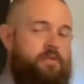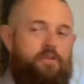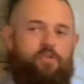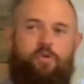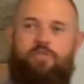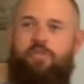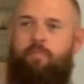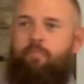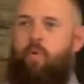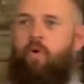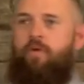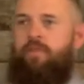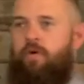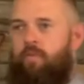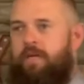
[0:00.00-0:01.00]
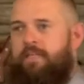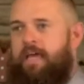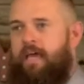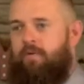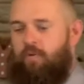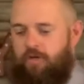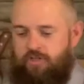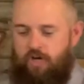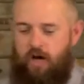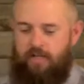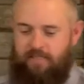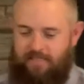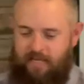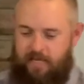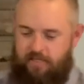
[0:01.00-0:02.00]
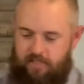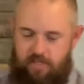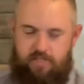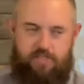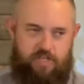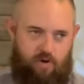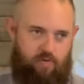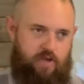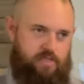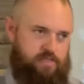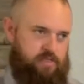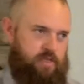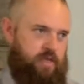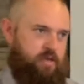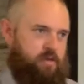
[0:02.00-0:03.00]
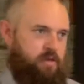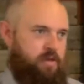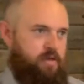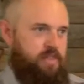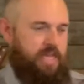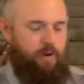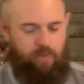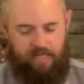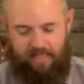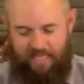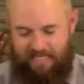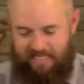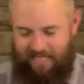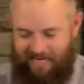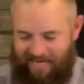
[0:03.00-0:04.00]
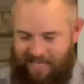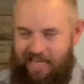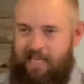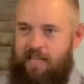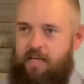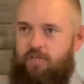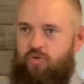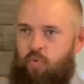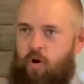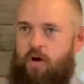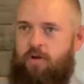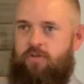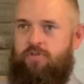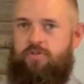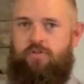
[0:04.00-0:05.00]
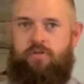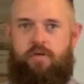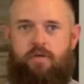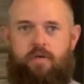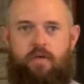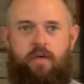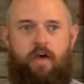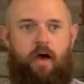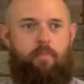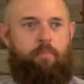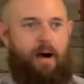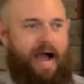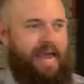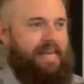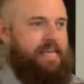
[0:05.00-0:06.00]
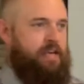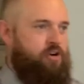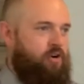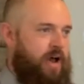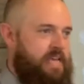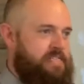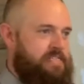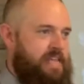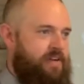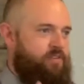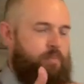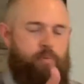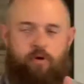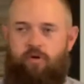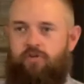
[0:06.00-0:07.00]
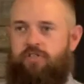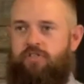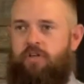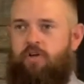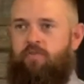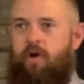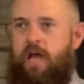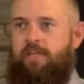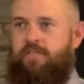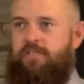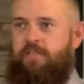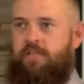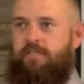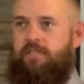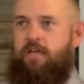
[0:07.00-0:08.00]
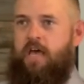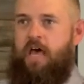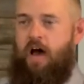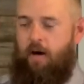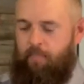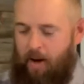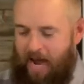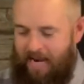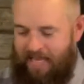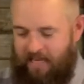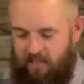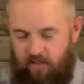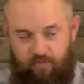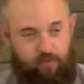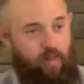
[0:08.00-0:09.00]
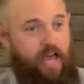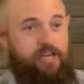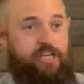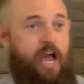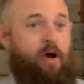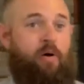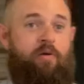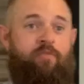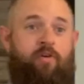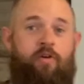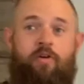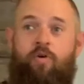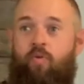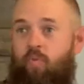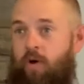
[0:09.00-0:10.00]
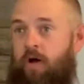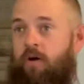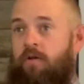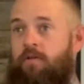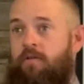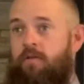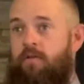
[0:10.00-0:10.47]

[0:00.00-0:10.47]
So it's important that we take what John says seriously, that we listen and heed his words. Abiding in Christ never produces unrighteousness. Abiding in the flesh, however, will.